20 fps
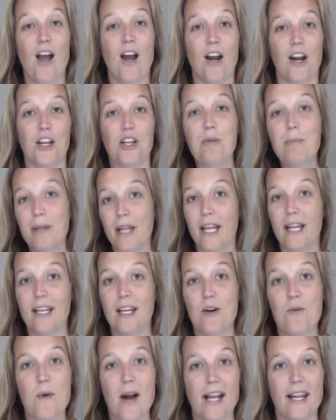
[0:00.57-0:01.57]
Are you
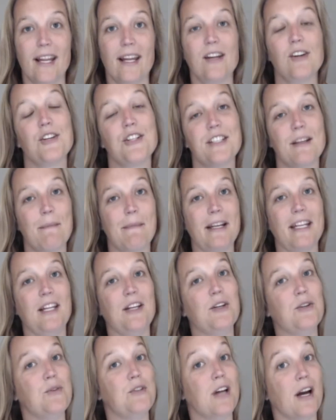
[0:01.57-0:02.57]
planning a wedding or somebody
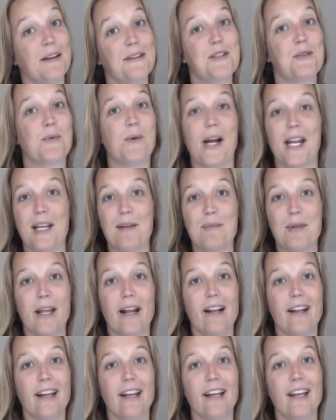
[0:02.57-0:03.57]
who does wedding
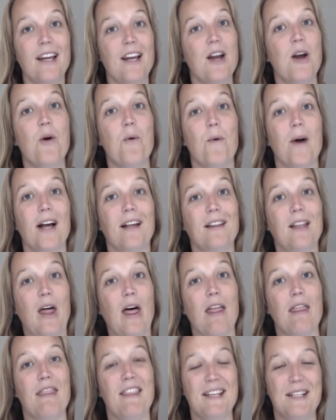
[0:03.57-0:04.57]
planning?
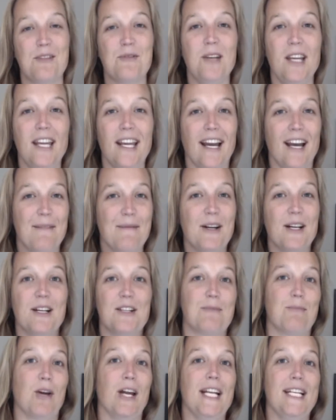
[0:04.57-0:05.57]
Well, this week I'm going
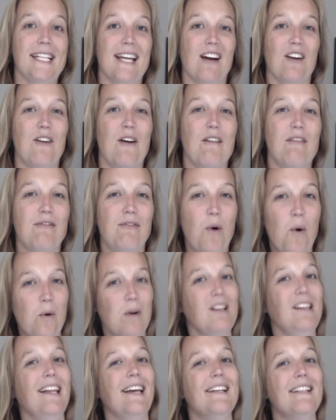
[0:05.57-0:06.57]
to break down four
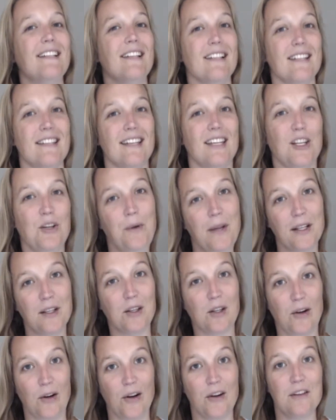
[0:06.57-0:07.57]
lessons that you can
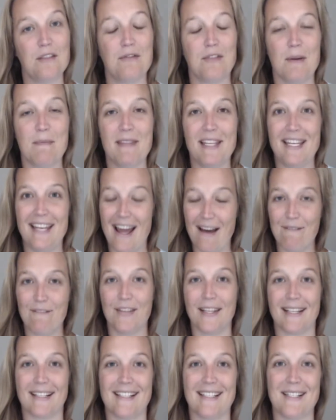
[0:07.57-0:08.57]
learn from the
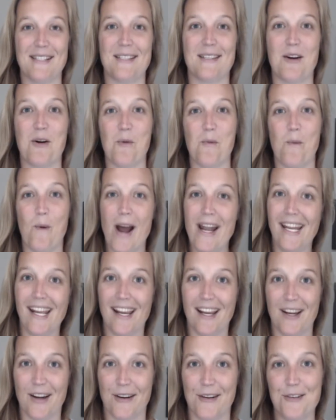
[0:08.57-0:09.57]
Netflix's
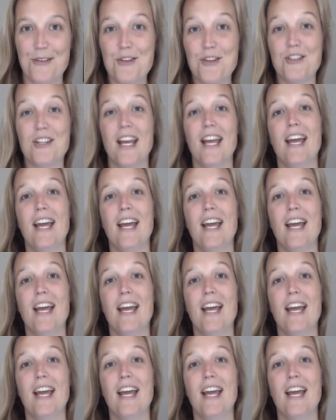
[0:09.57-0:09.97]
Wedding Coach,